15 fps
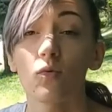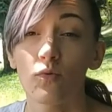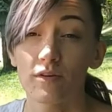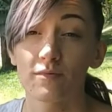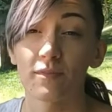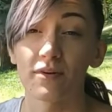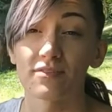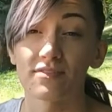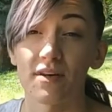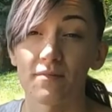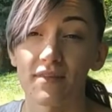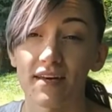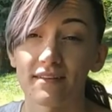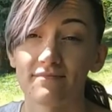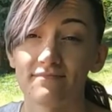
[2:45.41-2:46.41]
Would burn
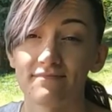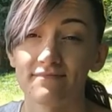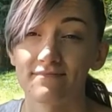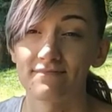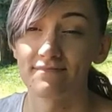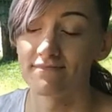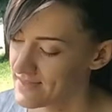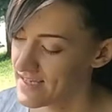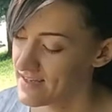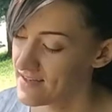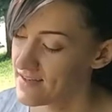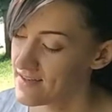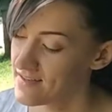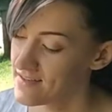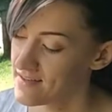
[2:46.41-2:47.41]
something.
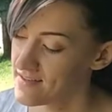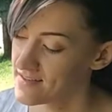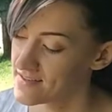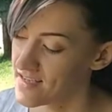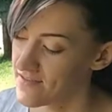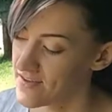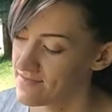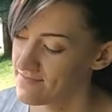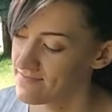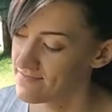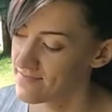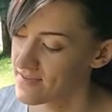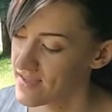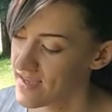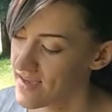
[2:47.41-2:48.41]
7.
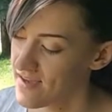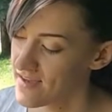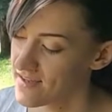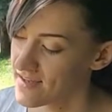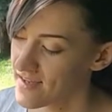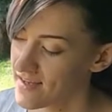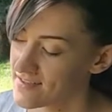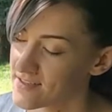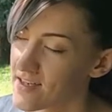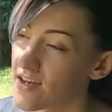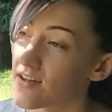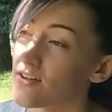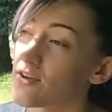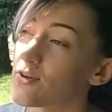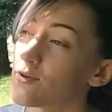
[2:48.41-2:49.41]
Get
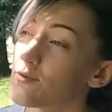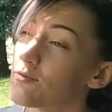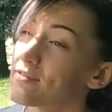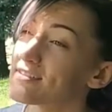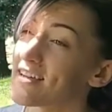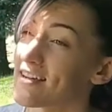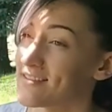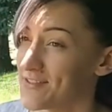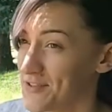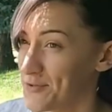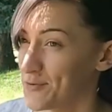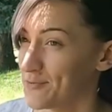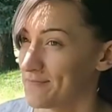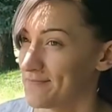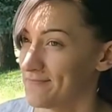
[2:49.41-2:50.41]
a new
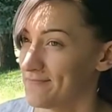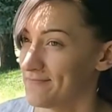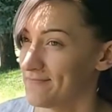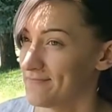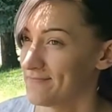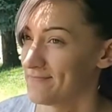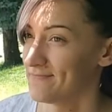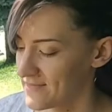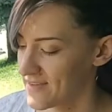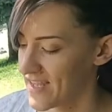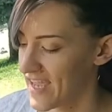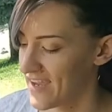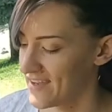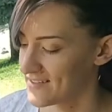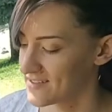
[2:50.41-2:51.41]
tattoo.
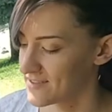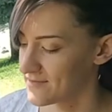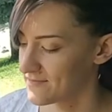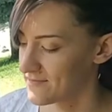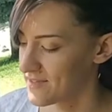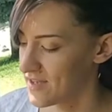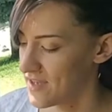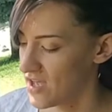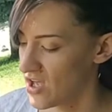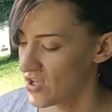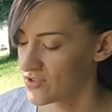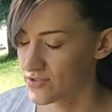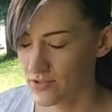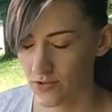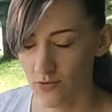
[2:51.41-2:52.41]
8.
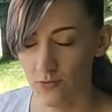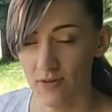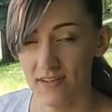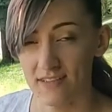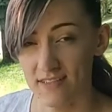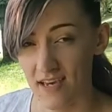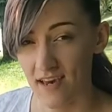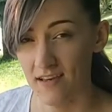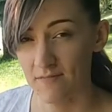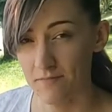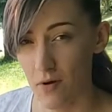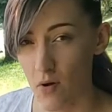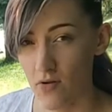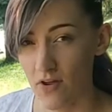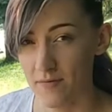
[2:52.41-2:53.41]
Do 10
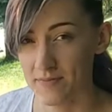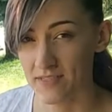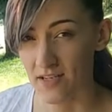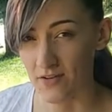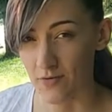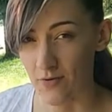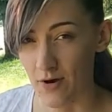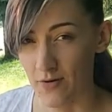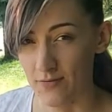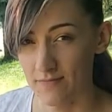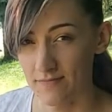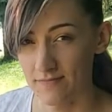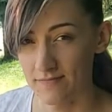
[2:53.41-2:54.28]
pull-ups in a row.